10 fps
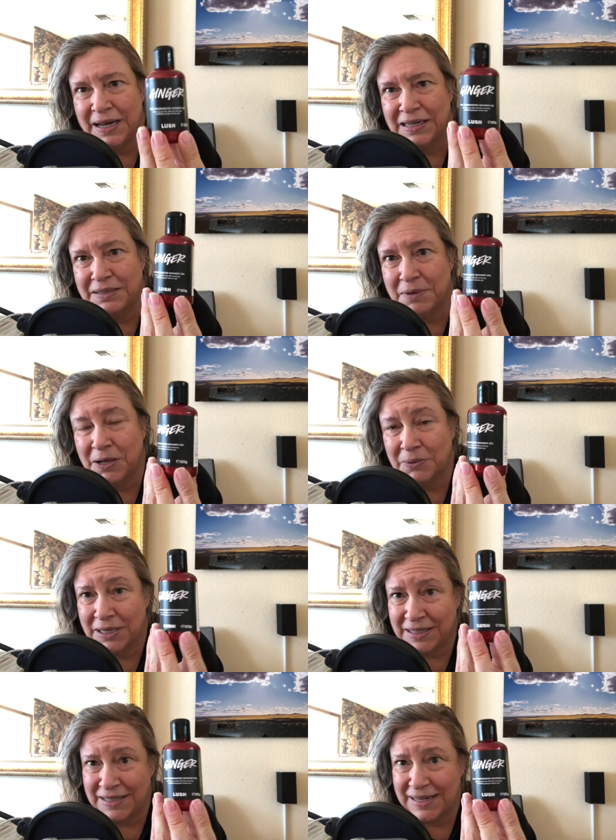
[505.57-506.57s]
a small one
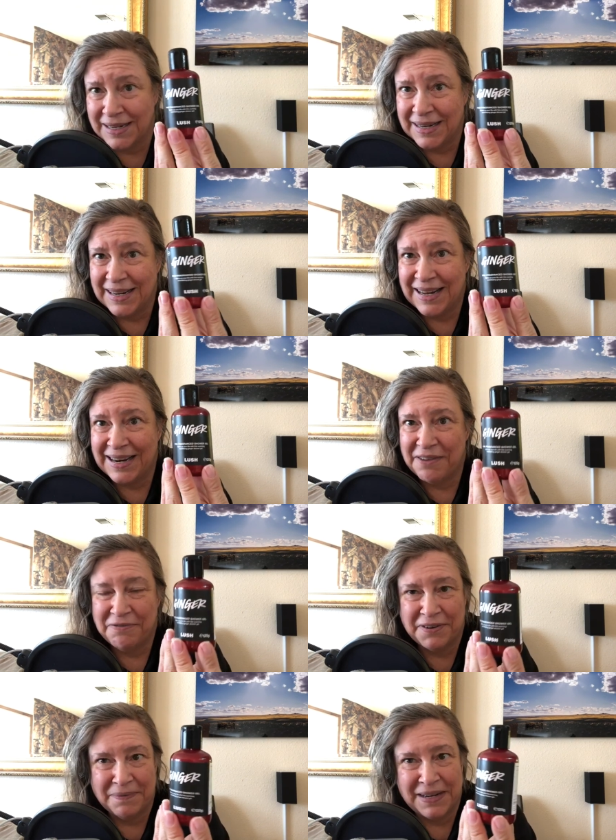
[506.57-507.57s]
is enough
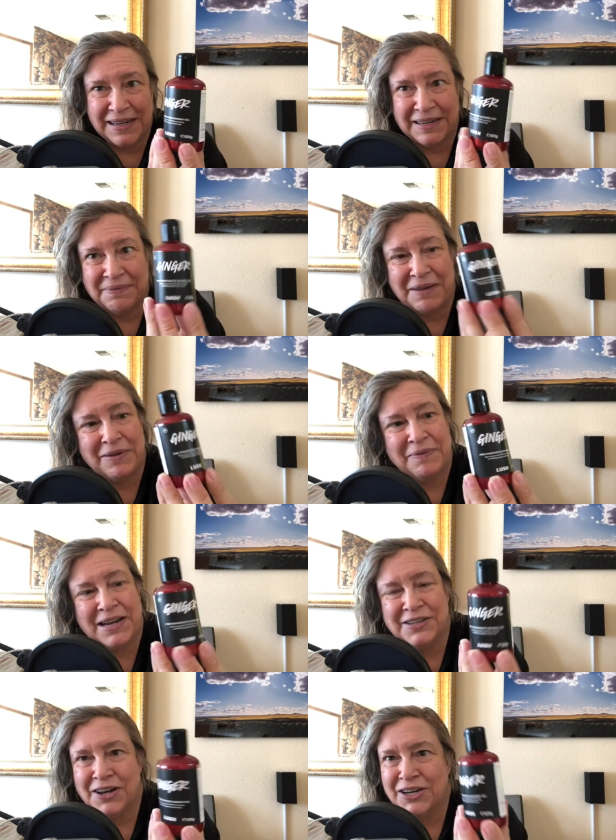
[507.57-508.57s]
for me and maybe my
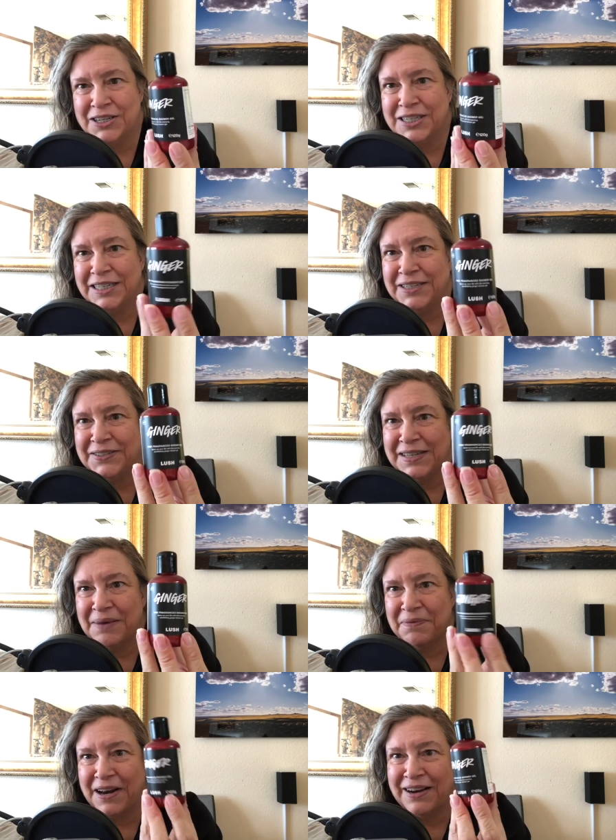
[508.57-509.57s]
daughter to use
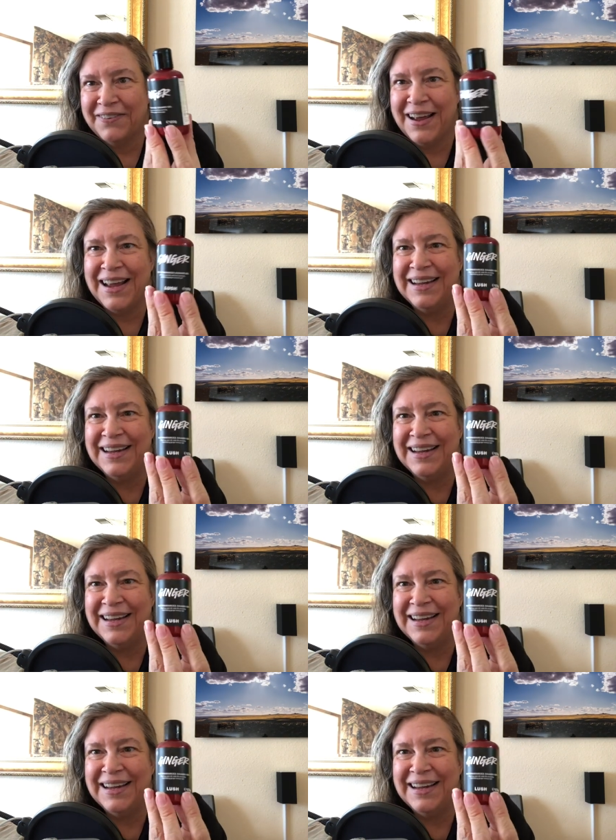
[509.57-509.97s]
up right away.